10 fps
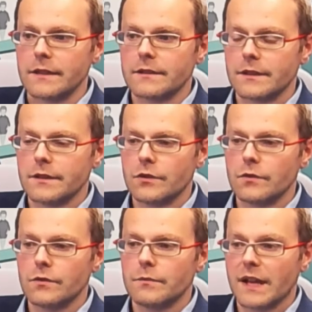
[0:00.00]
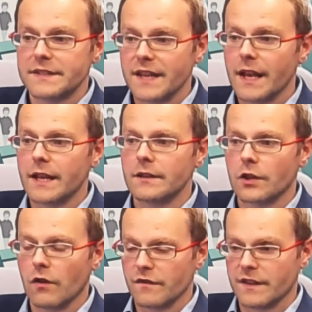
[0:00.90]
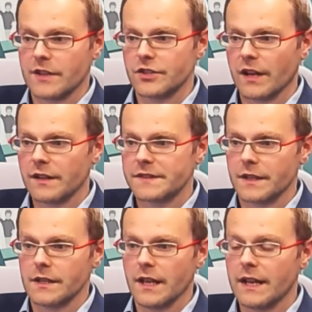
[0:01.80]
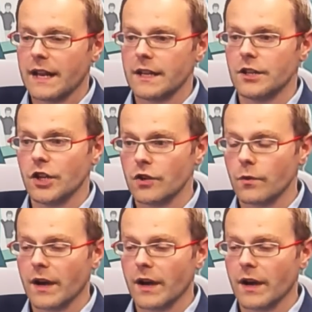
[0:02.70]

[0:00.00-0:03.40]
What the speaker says: that you maintain the confidentiality in any new